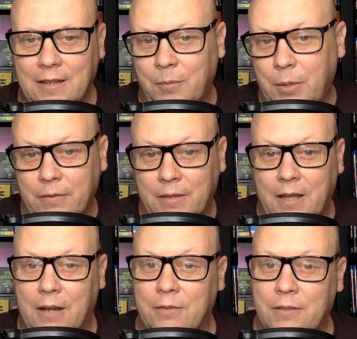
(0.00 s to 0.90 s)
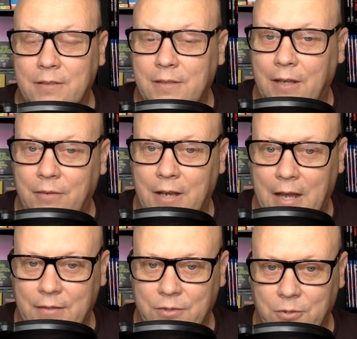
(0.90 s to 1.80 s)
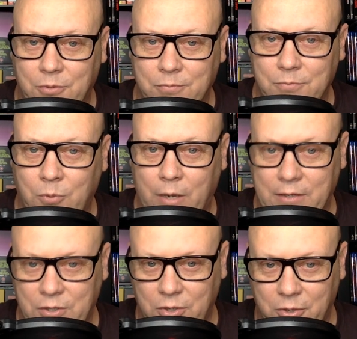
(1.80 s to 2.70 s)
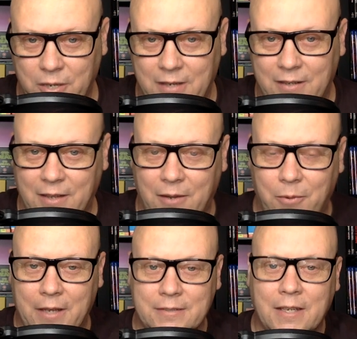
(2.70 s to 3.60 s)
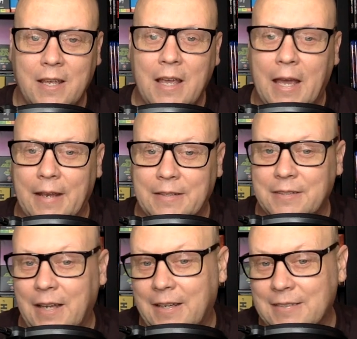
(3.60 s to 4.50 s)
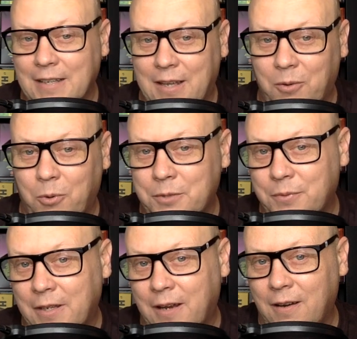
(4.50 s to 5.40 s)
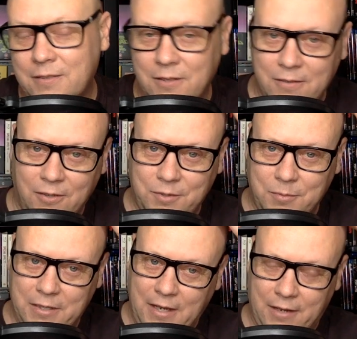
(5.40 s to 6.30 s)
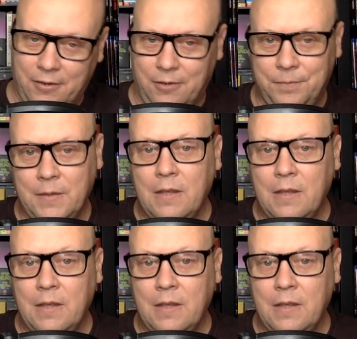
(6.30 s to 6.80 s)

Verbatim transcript: apparently kind of a kind of a not so great dude in a lot of ways and that's i guess that kind of works for the character ultimately i don't know